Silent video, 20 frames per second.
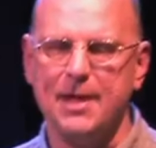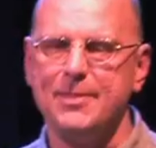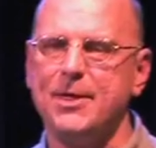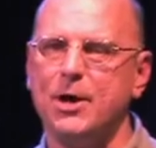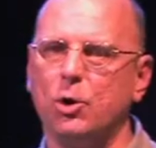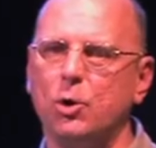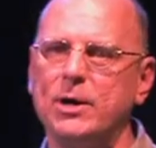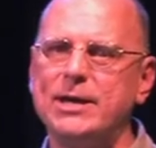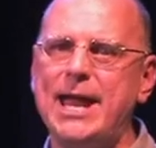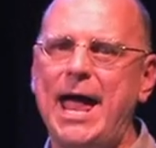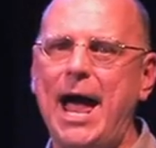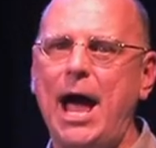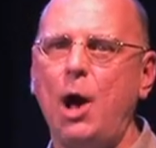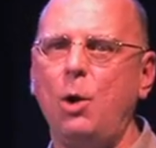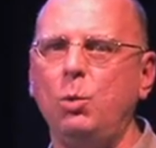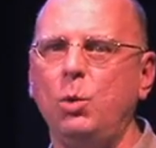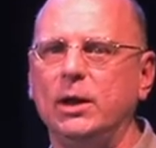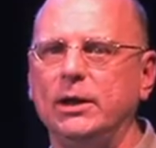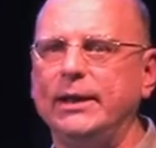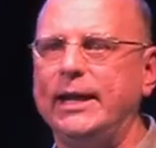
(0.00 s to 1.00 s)
There are
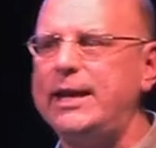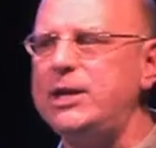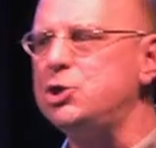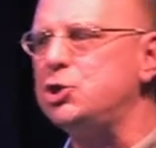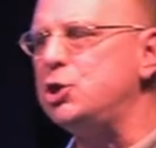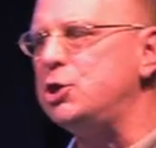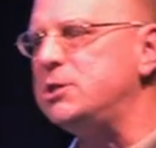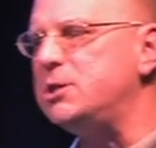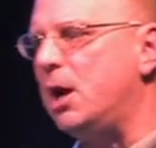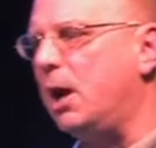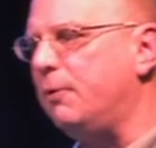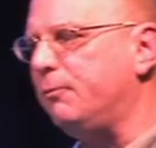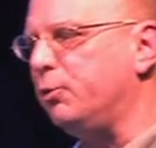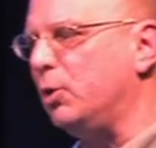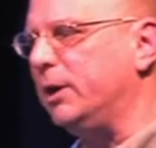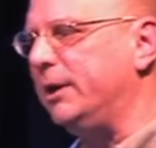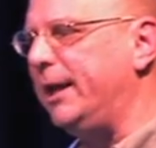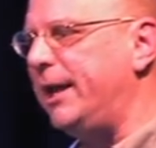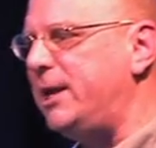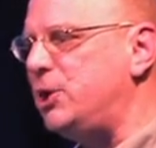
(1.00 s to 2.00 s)
now relations of
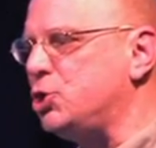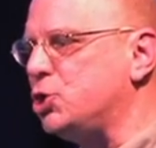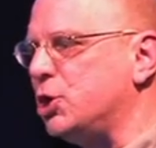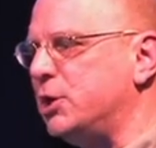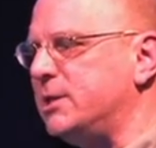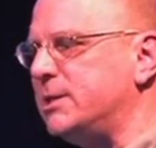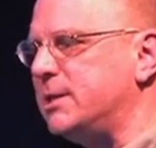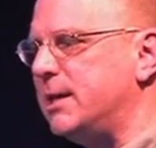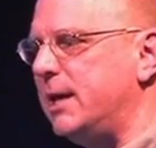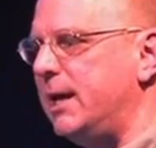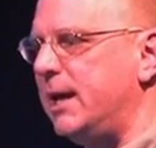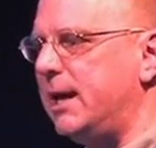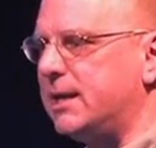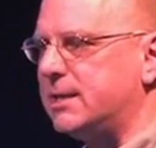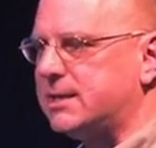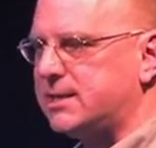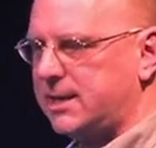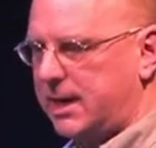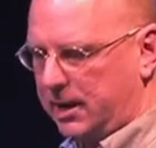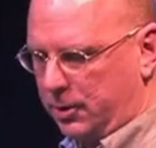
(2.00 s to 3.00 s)
relations,
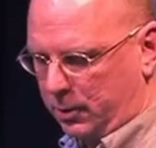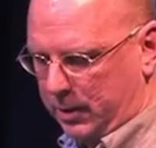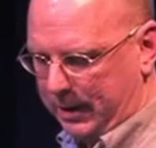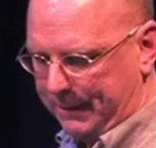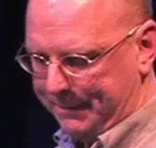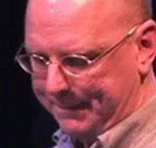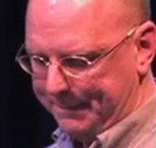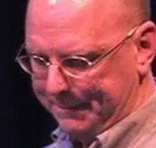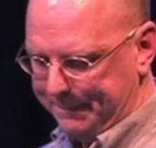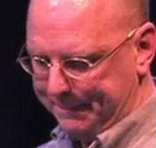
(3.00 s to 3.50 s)
etc.